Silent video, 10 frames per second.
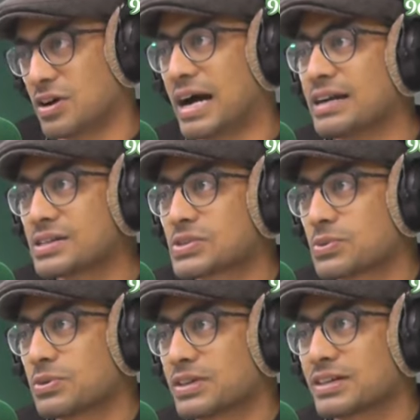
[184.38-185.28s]

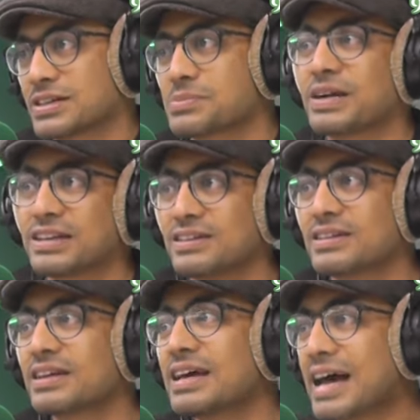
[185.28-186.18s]
understood what it is. But
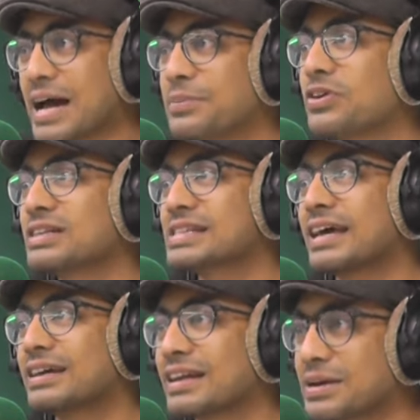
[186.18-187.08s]
here, I'm on a
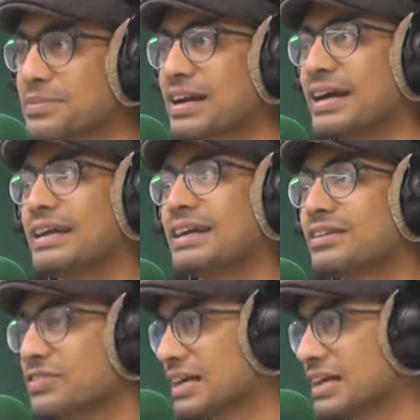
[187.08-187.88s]
cycle, I'm riding, we